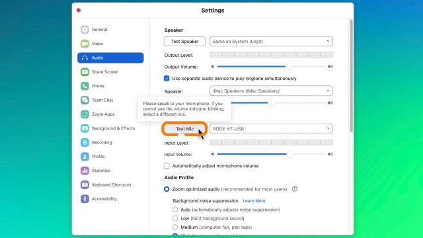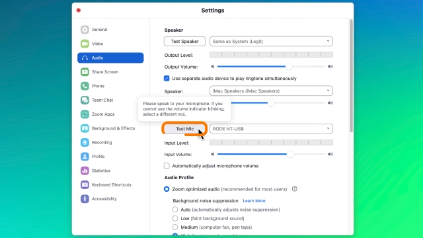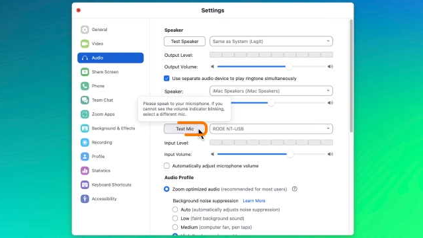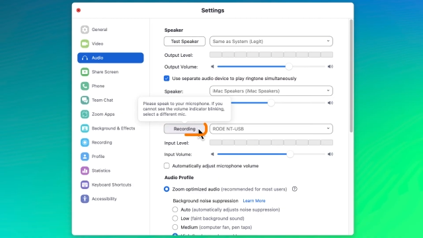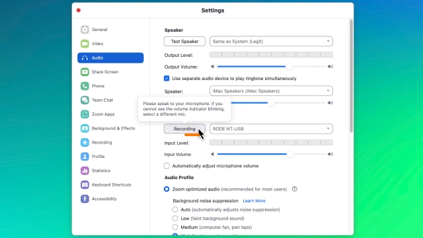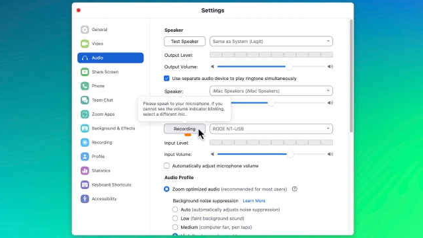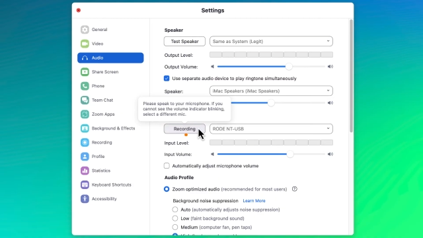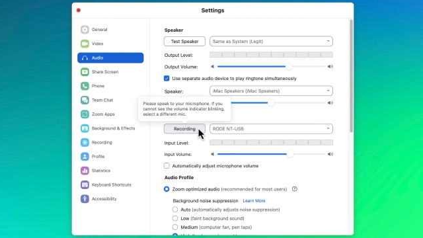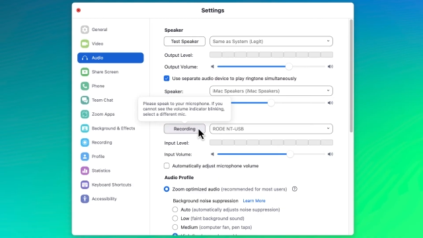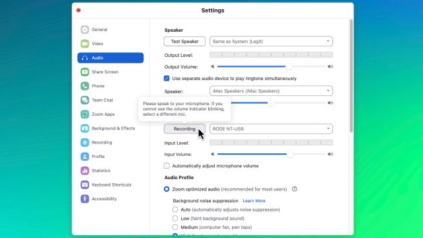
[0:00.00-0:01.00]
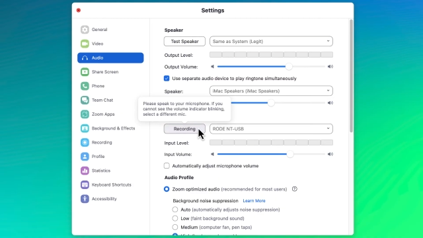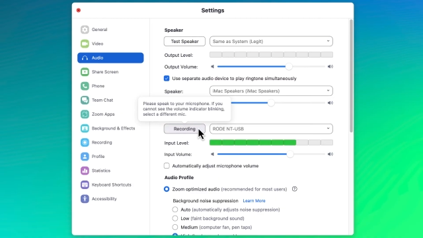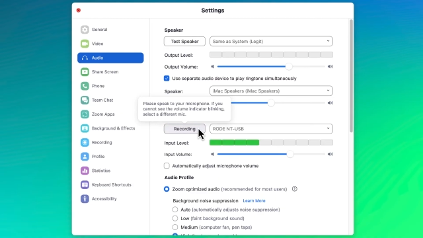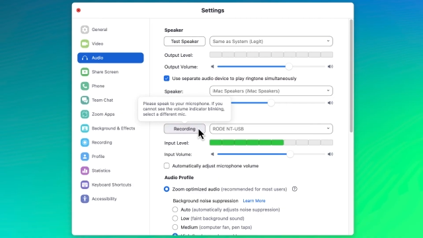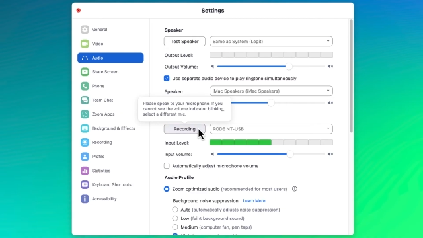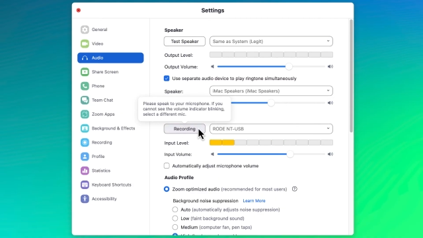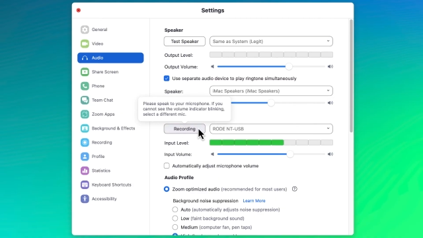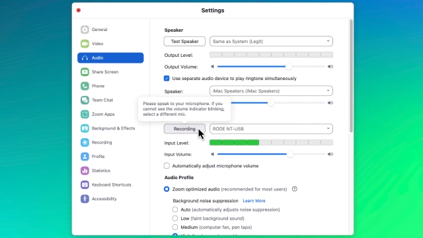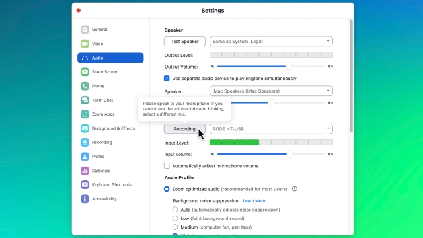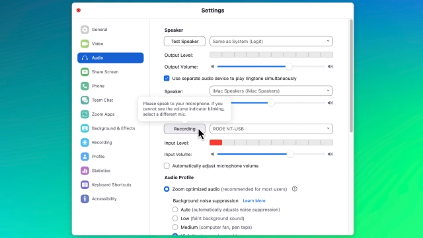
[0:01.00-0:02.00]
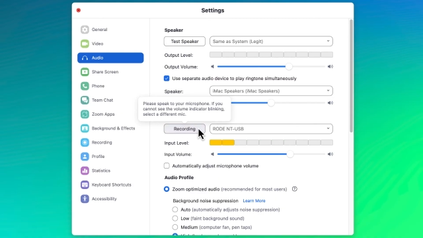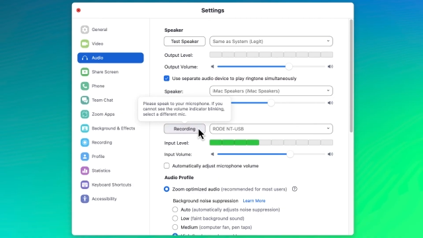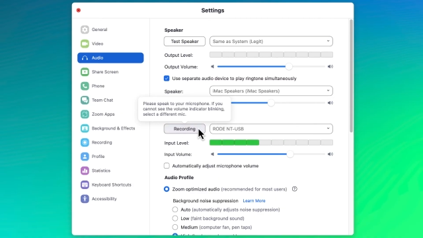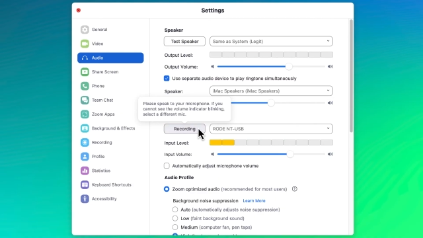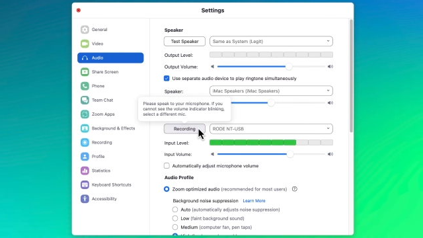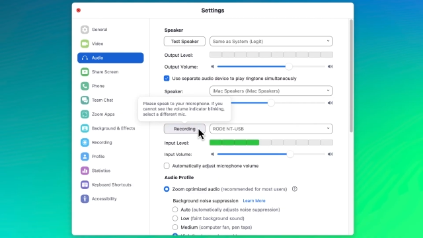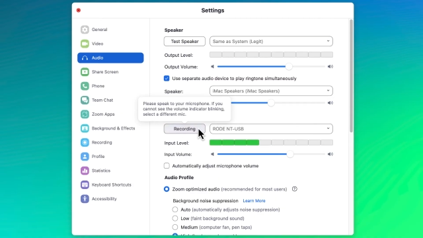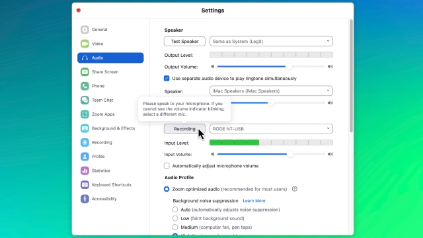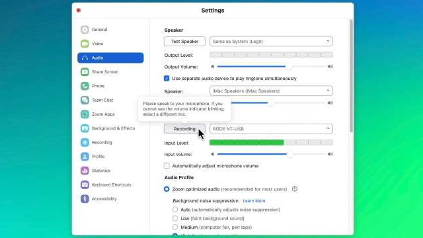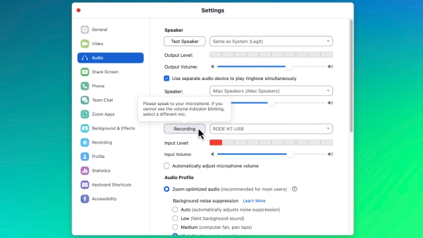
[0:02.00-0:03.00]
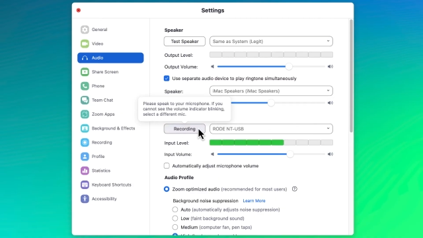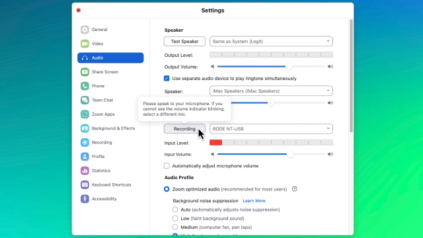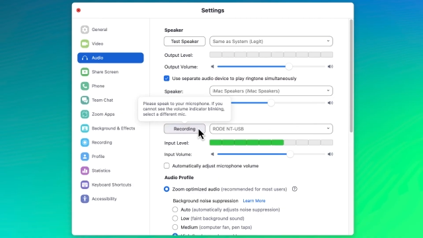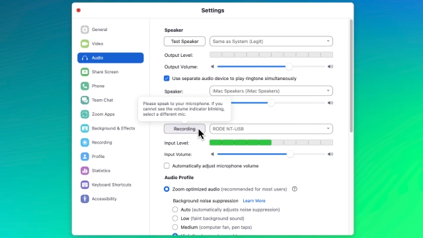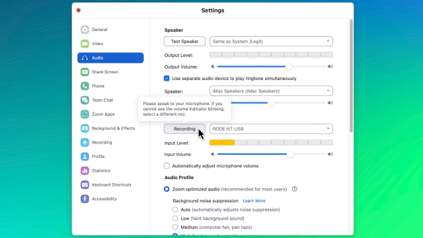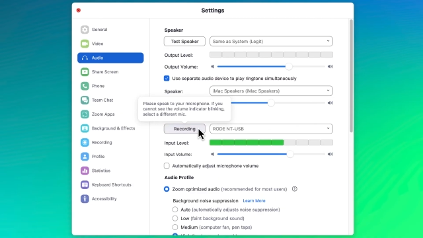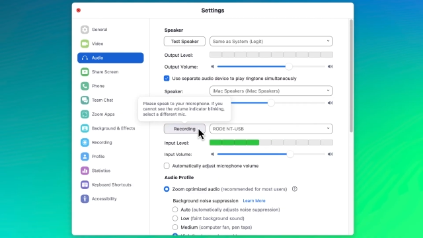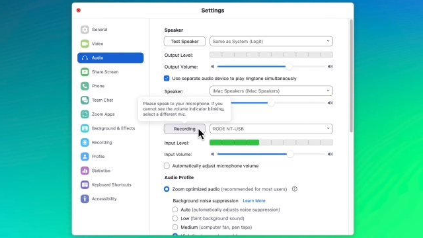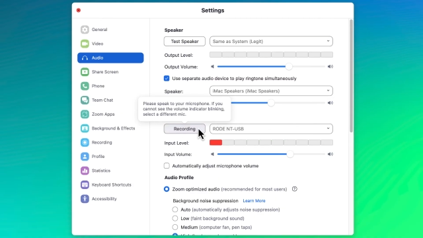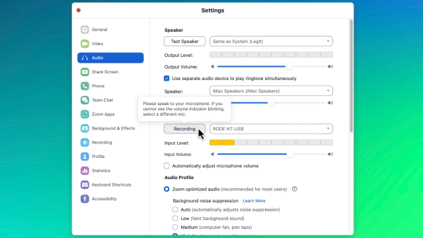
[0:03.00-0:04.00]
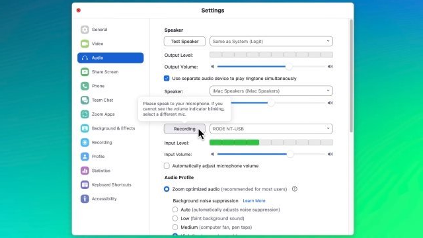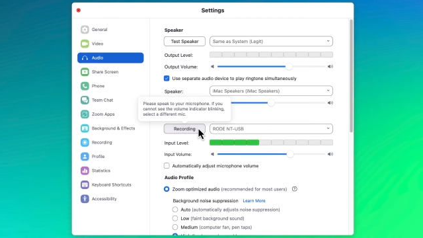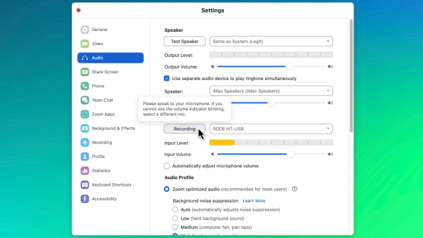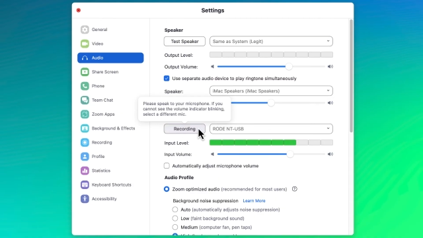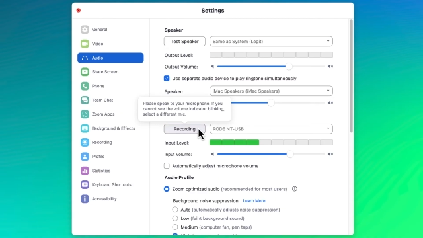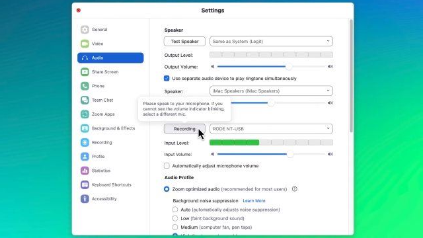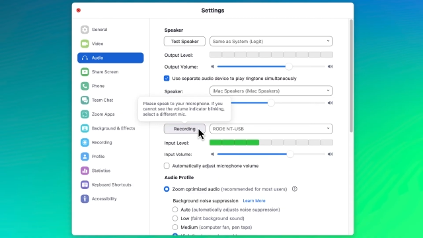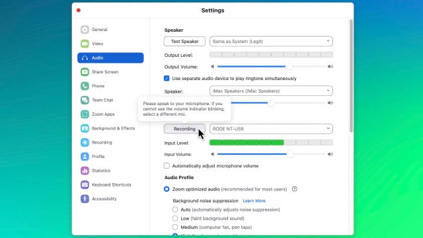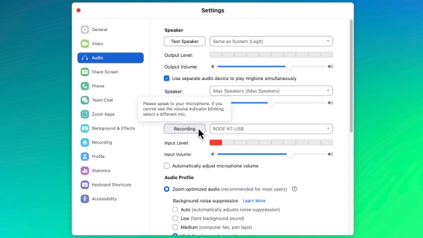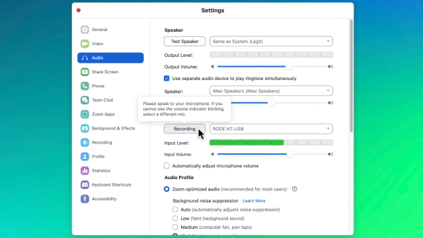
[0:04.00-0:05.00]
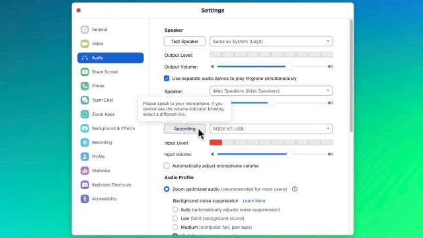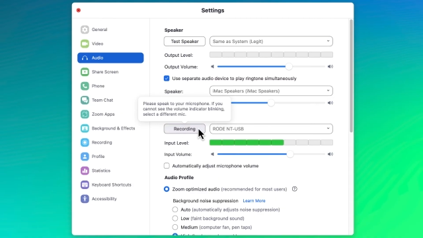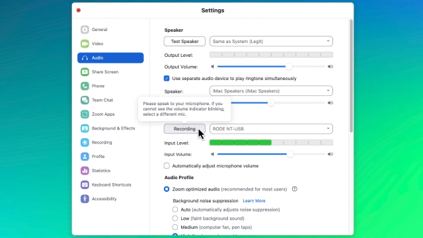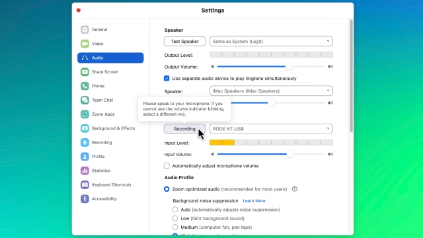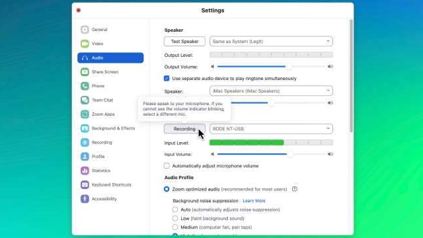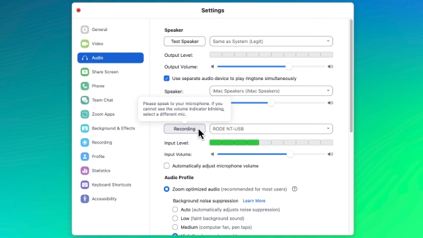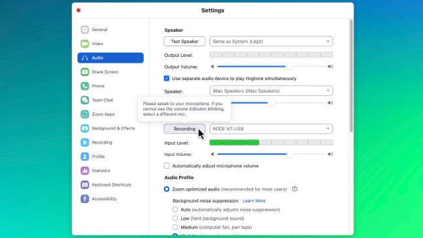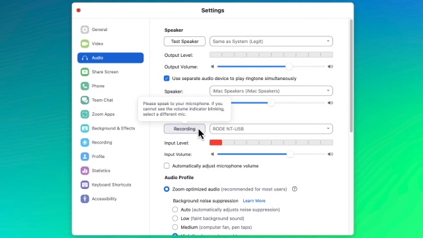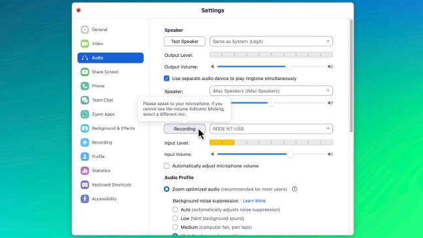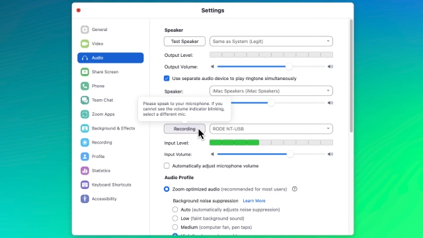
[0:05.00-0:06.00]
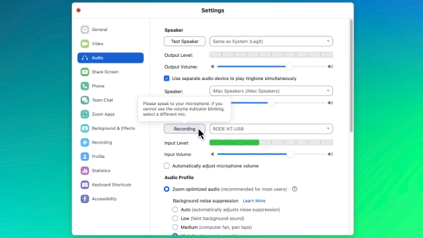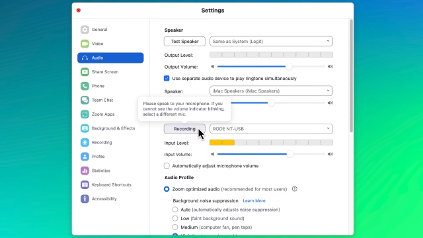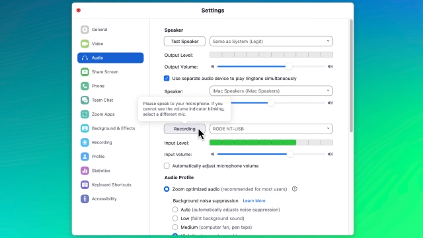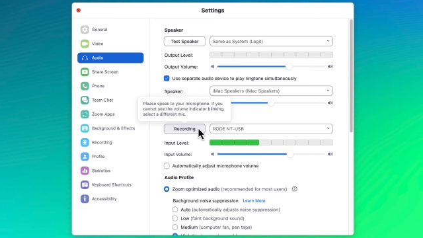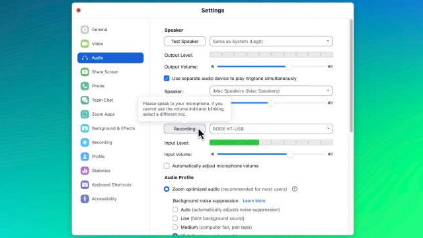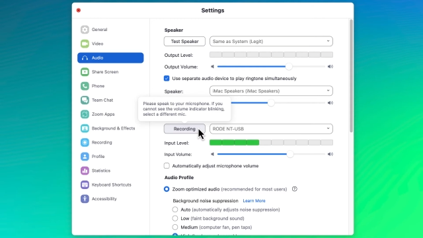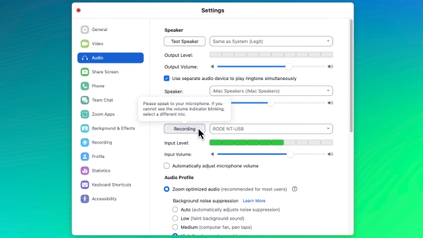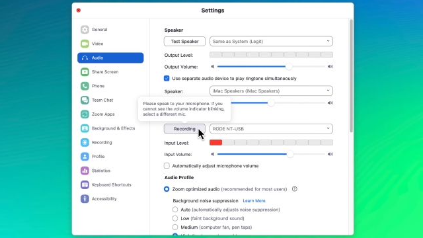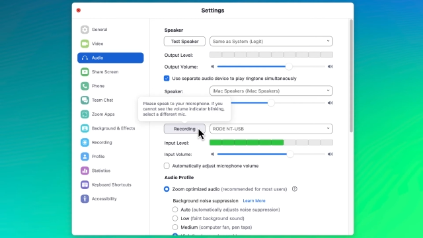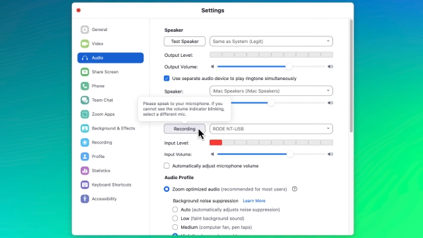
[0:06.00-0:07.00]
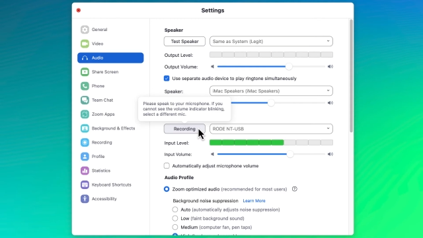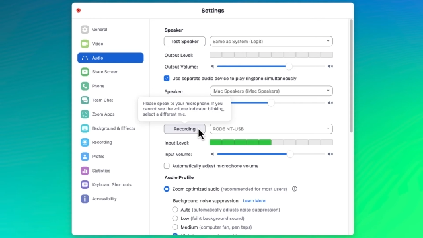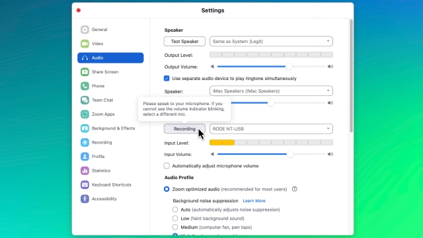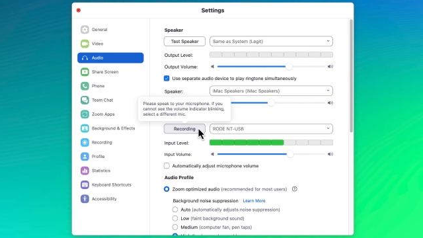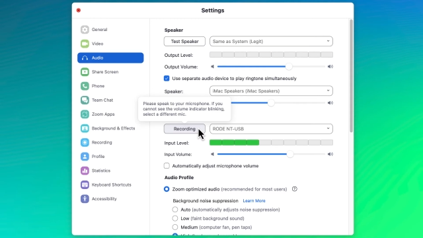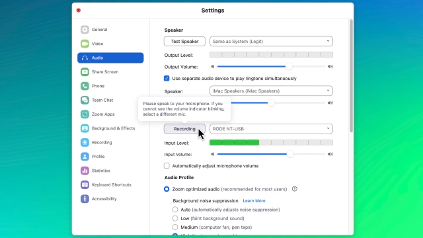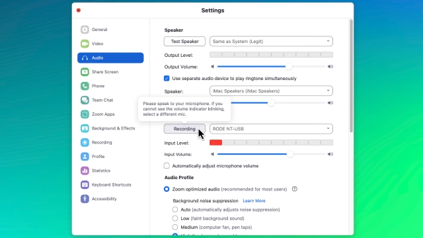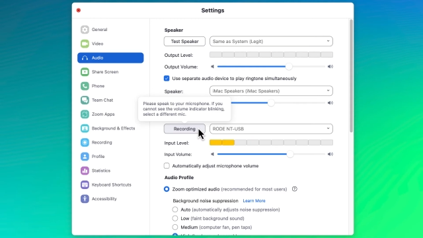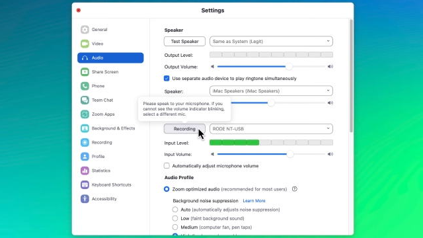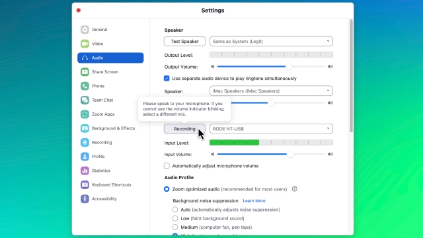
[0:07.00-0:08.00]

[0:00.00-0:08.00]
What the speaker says: Nobody's mouth can be seen.